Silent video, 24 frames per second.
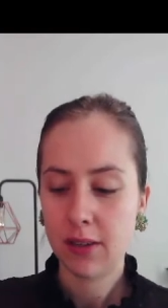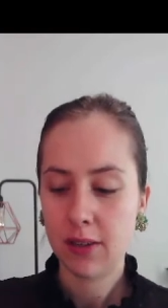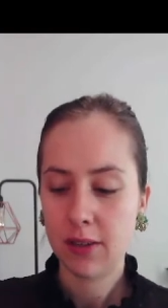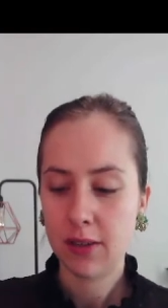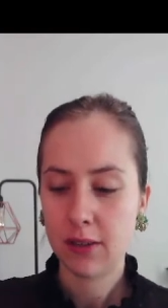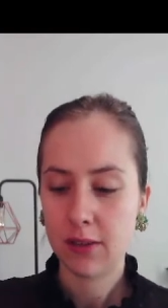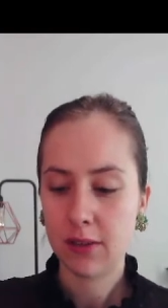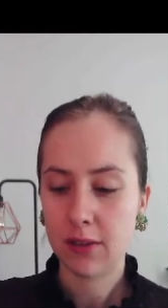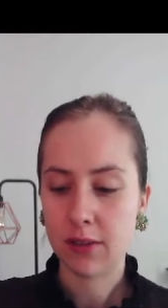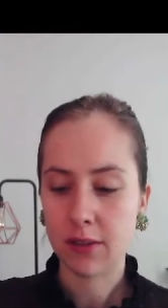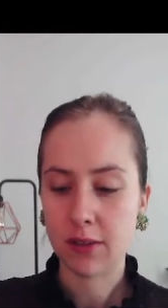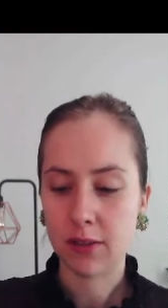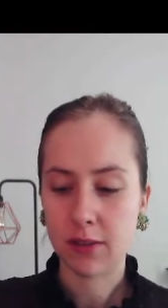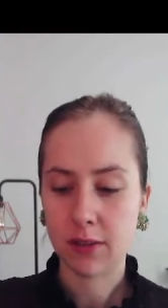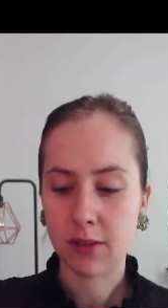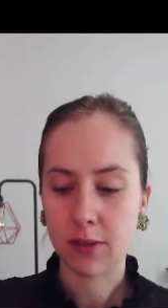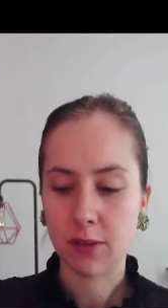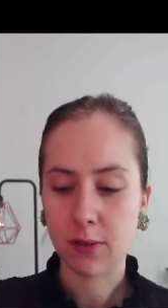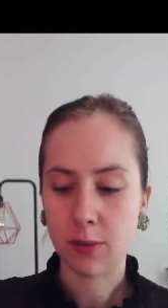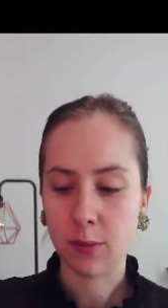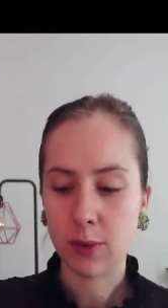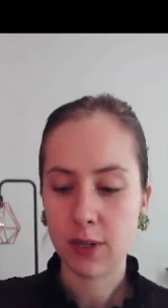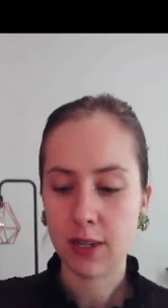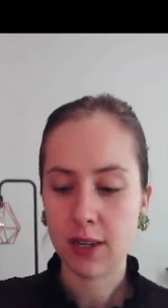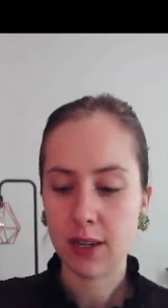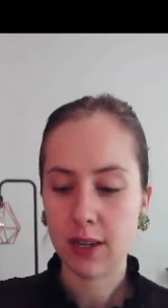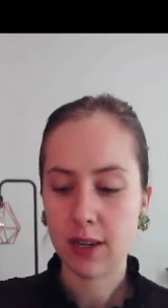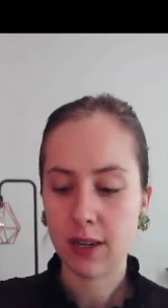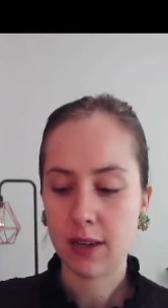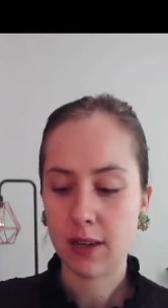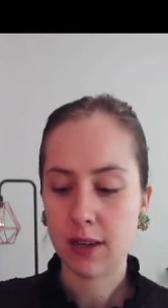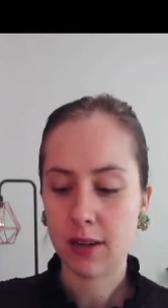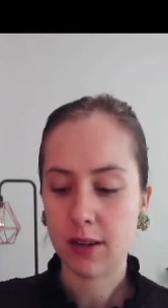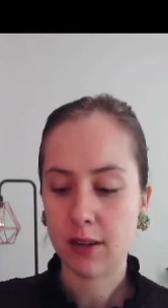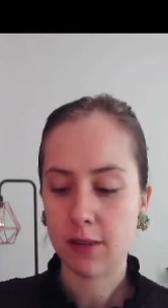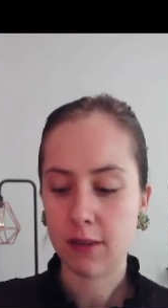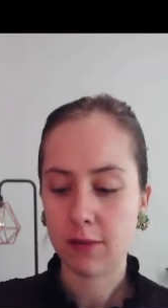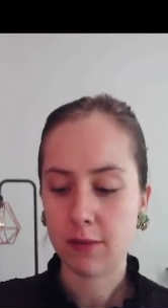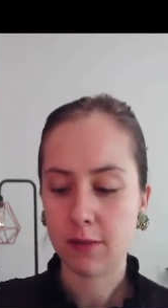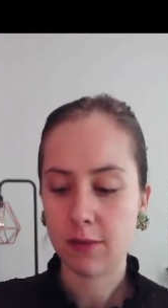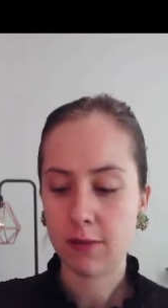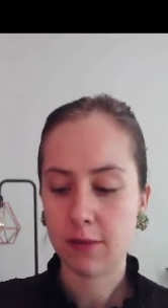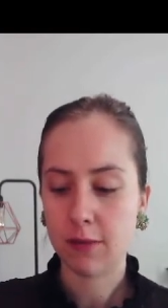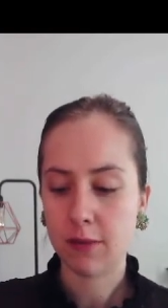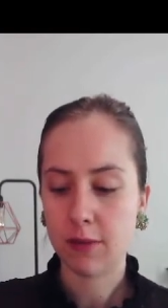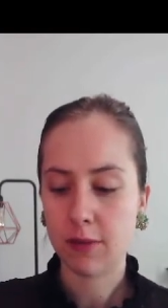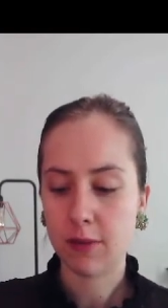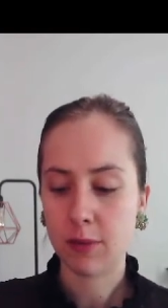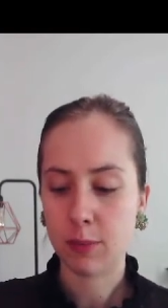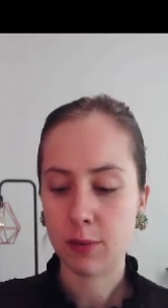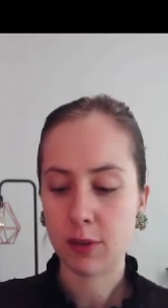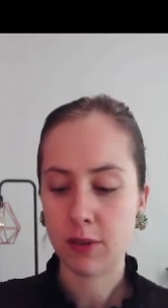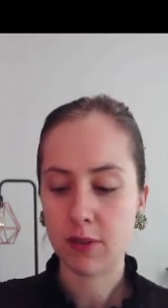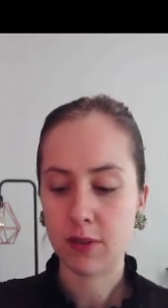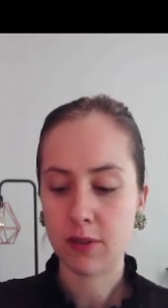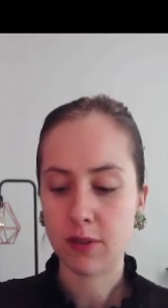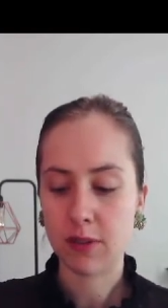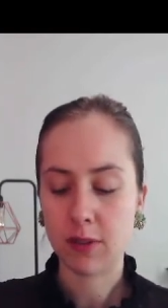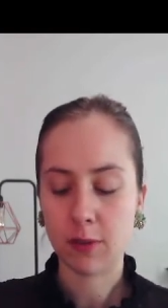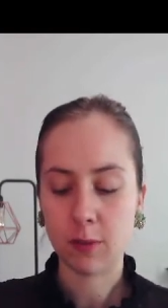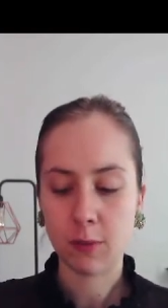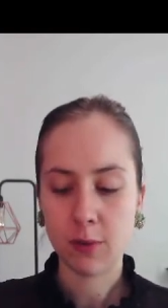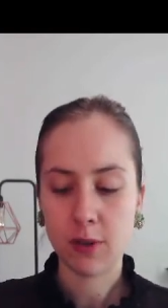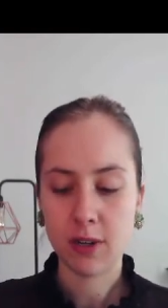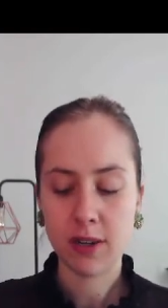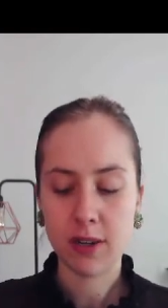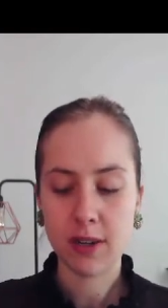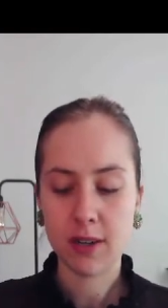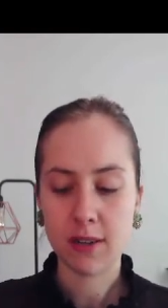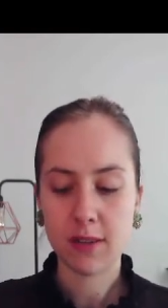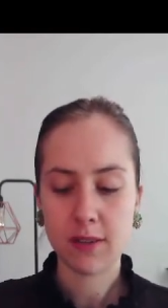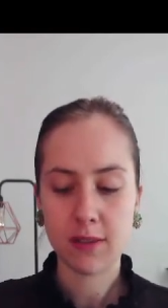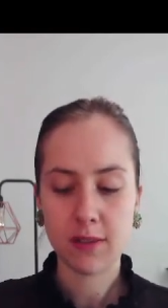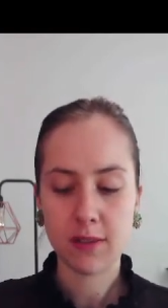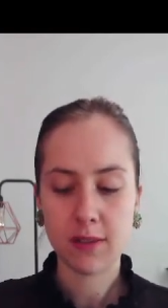So we have, put this in white.